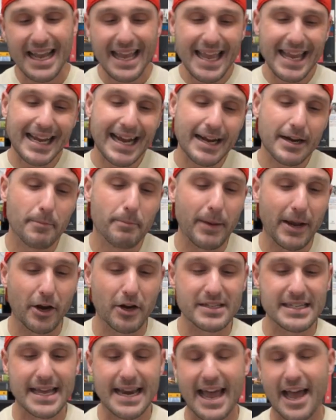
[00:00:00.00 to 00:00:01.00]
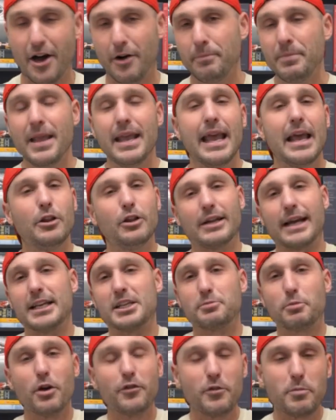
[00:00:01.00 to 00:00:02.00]
it kind of bears that out. And look, guys,
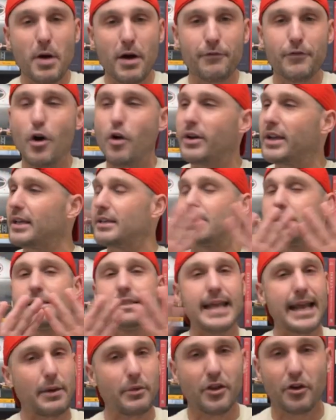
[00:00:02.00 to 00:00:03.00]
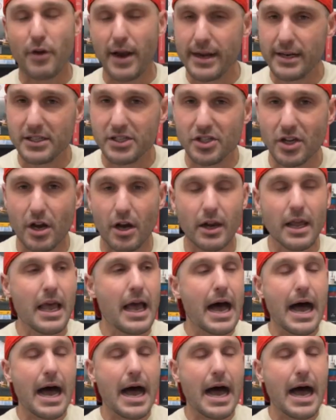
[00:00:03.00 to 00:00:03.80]
Pro Football Focus, take it with a grain of salt.